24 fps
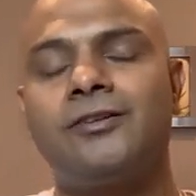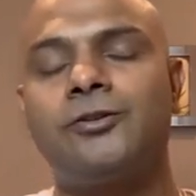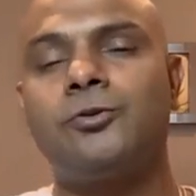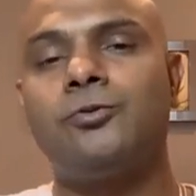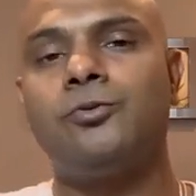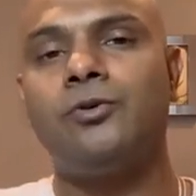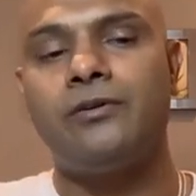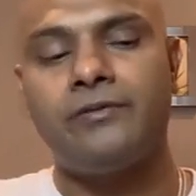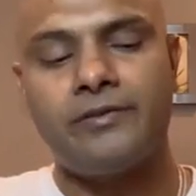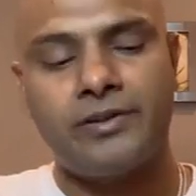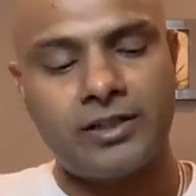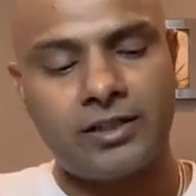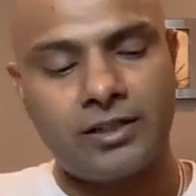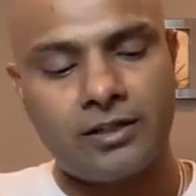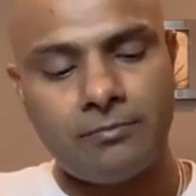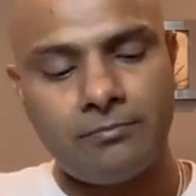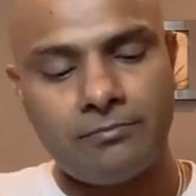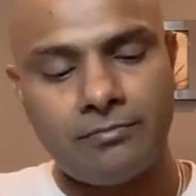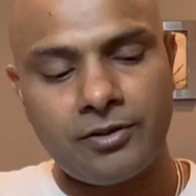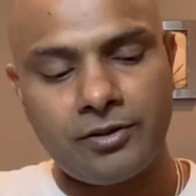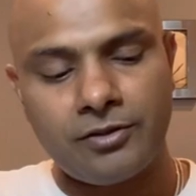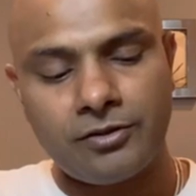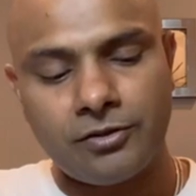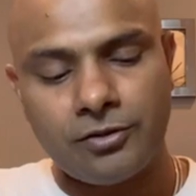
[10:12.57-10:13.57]
To
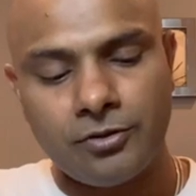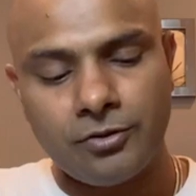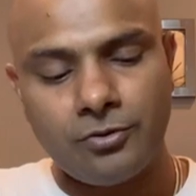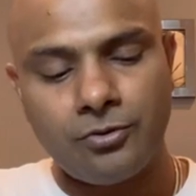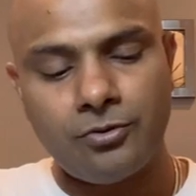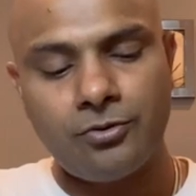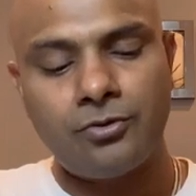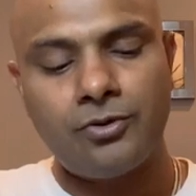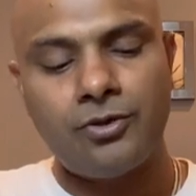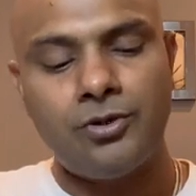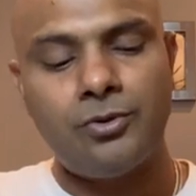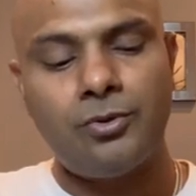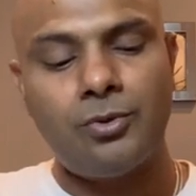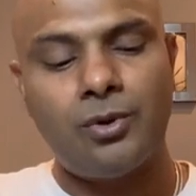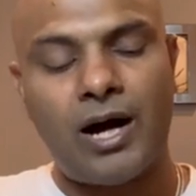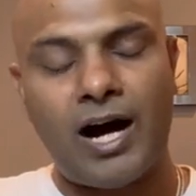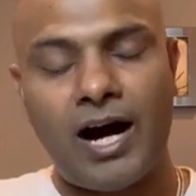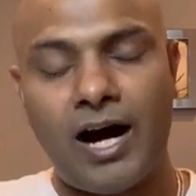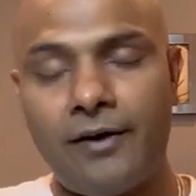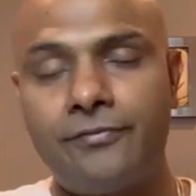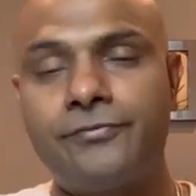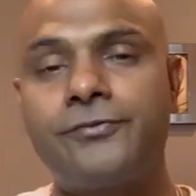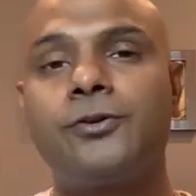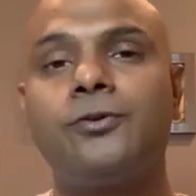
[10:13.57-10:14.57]
overcome Mrityu, you
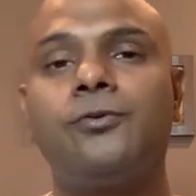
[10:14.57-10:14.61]
have